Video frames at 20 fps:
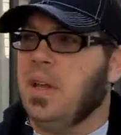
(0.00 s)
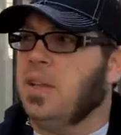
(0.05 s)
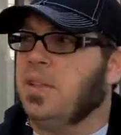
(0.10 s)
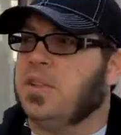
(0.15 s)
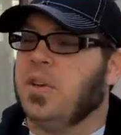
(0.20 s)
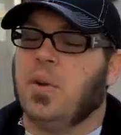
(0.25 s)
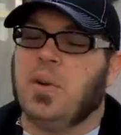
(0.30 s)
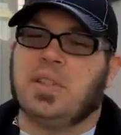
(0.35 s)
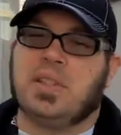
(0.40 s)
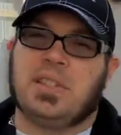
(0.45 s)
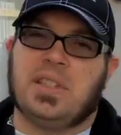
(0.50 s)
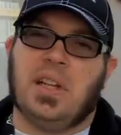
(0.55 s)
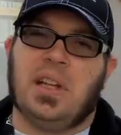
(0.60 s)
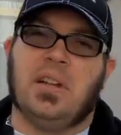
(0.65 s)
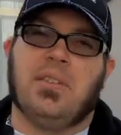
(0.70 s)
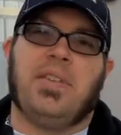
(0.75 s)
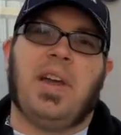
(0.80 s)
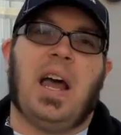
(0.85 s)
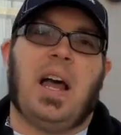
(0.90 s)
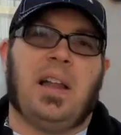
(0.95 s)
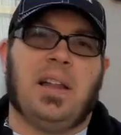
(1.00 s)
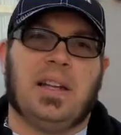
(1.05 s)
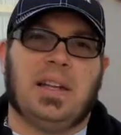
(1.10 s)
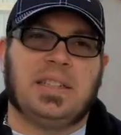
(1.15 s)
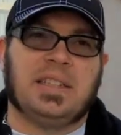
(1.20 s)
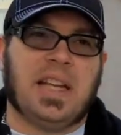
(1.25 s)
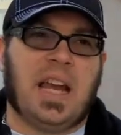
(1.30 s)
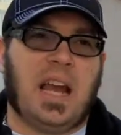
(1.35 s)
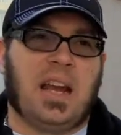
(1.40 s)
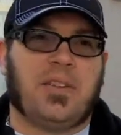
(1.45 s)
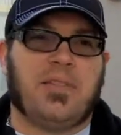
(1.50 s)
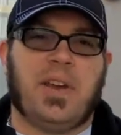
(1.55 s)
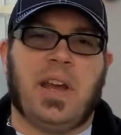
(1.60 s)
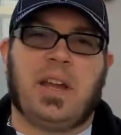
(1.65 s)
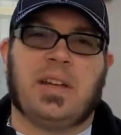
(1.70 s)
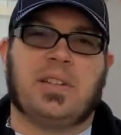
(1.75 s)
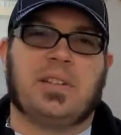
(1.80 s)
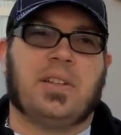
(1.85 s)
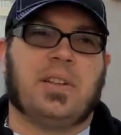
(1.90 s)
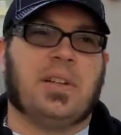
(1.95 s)
So it's still a valid attack
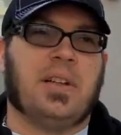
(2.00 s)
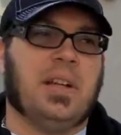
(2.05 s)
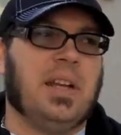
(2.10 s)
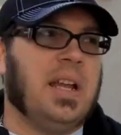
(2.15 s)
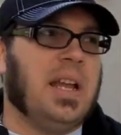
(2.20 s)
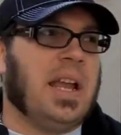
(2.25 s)
vector.